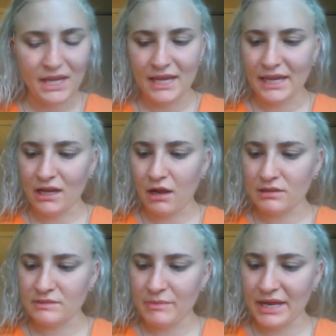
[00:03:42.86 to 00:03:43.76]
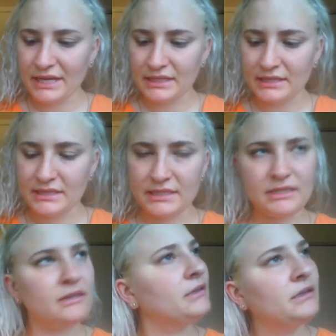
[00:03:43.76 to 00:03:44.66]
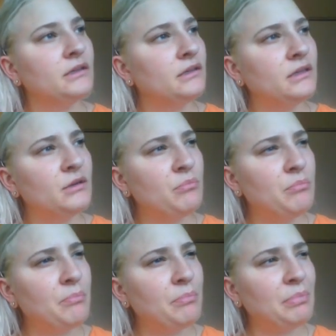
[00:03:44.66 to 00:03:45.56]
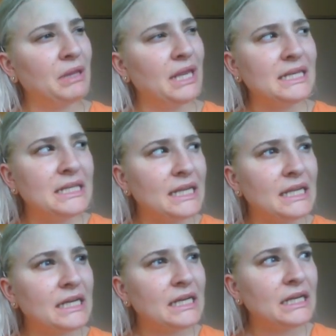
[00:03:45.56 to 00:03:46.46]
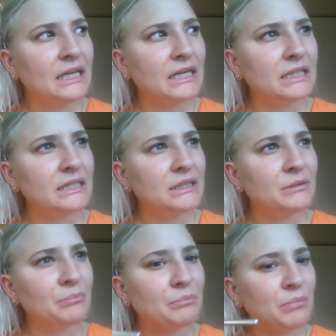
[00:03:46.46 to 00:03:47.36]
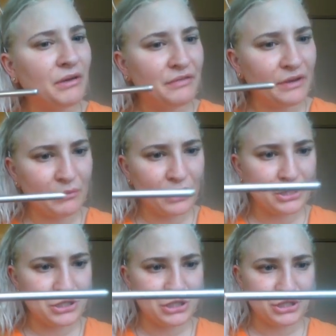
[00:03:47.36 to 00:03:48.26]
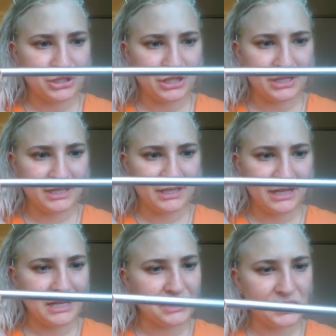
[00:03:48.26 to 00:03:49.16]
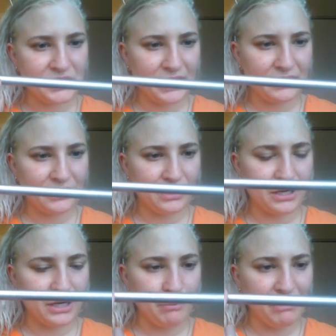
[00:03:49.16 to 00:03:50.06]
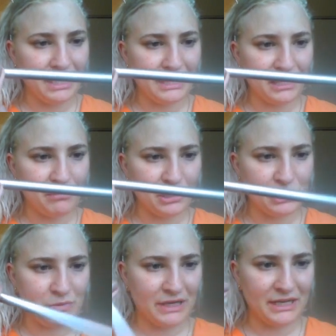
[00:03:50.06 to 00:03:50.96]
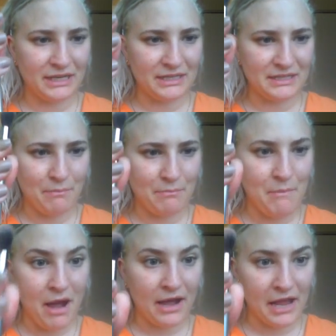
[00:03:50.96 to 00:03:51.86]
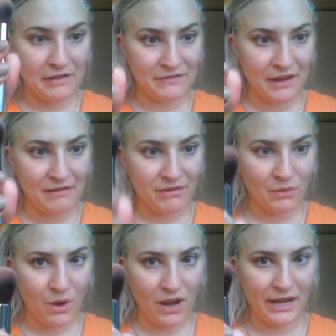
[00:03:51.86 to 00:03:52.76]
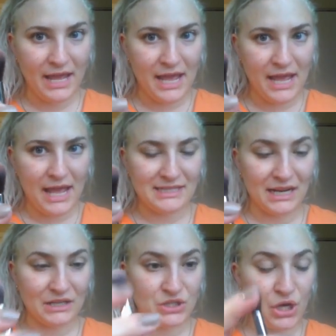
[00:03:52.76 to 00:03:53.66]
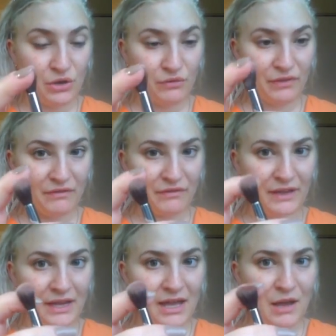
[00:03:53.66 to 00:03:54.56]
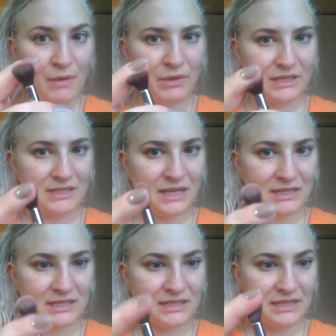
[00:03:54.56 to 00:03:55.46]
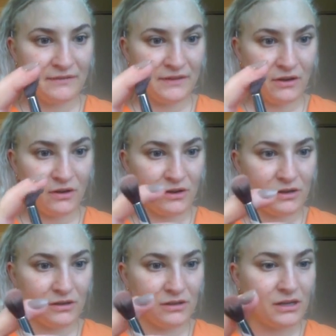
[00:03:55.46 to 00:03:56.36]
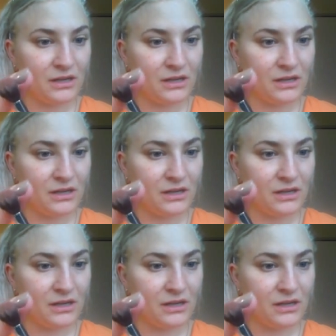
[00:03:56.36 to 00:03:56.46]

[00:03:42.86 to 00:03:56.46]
a Cosmetics blending buffing brush. It's your standard blending brush, but it is my favorite one. It's not too fluffy, but it's not stiff at all.